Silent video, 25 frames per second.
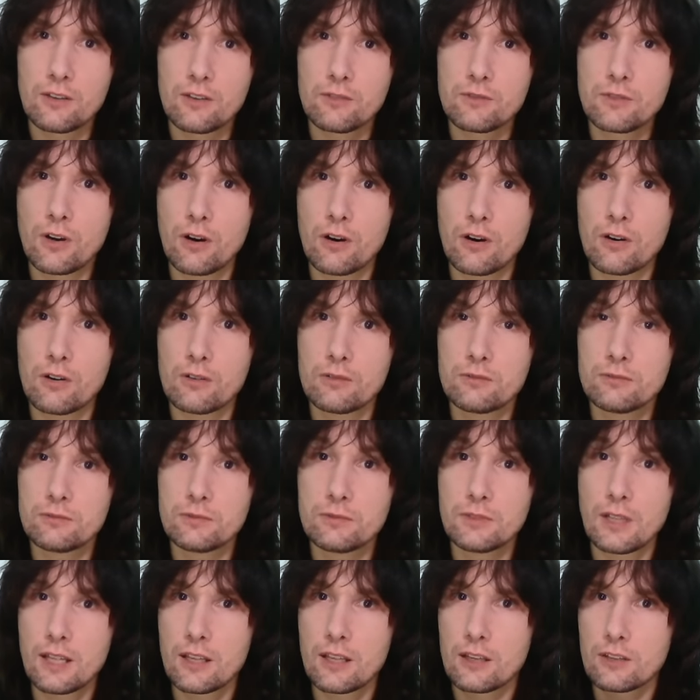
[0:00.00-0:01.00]
Gone,
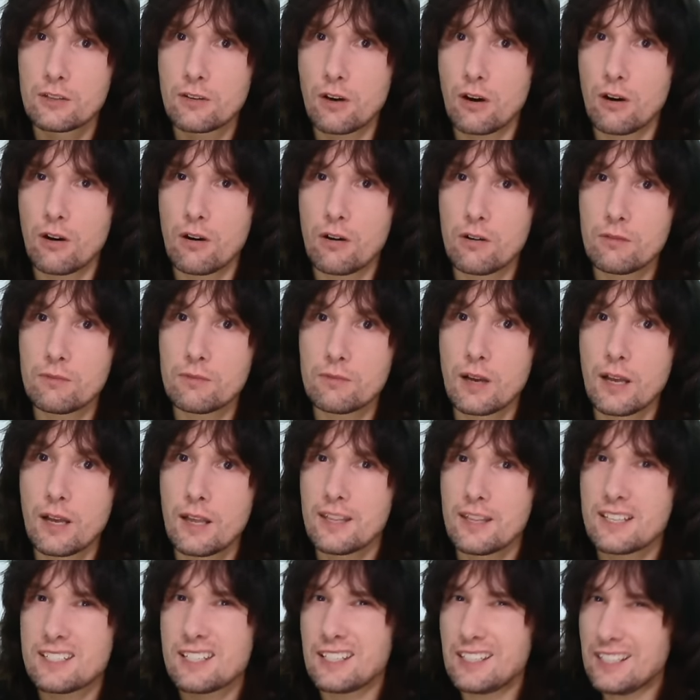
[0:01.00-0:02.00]
gone.
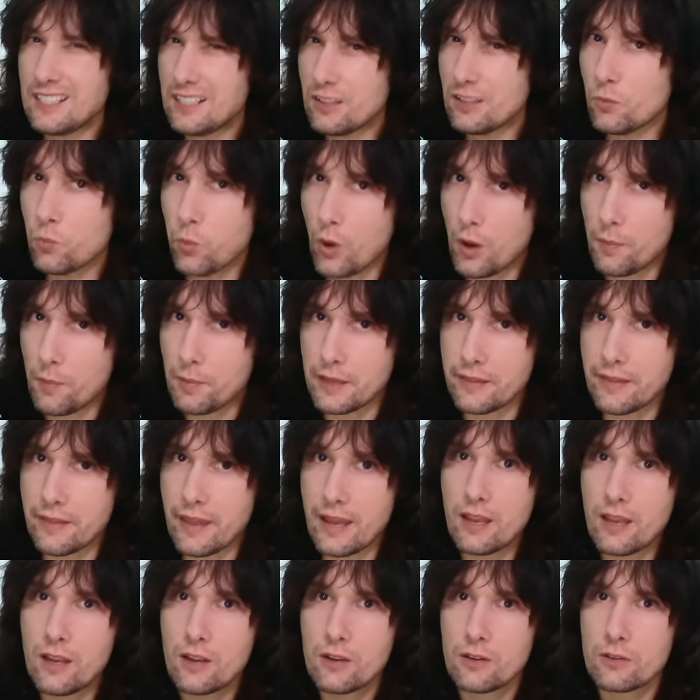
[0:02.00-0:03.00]
There's a little wobble in there.